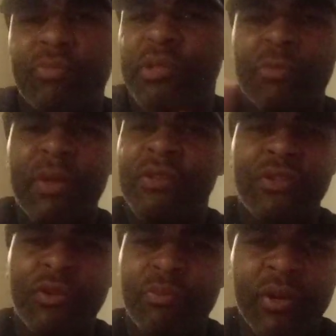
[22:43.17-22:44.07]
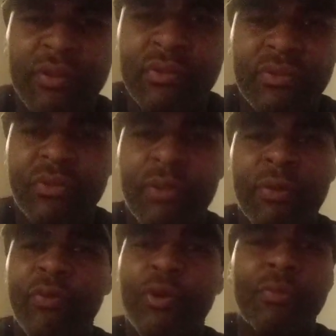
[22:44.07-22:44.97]
speak to your brothers. You know what I
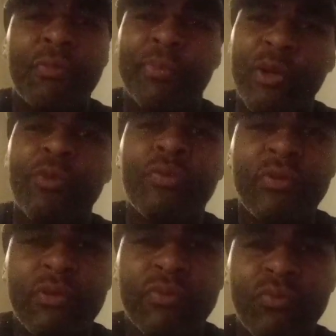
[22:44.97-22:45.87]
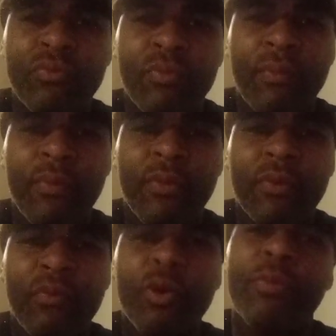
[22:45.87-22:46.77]
mean? If we're gonna be building,
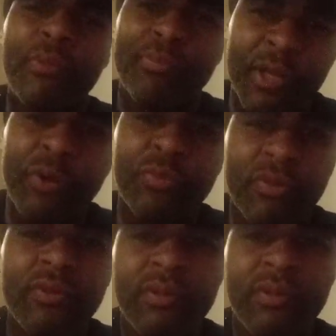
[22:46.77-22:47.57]
we're gonna be building.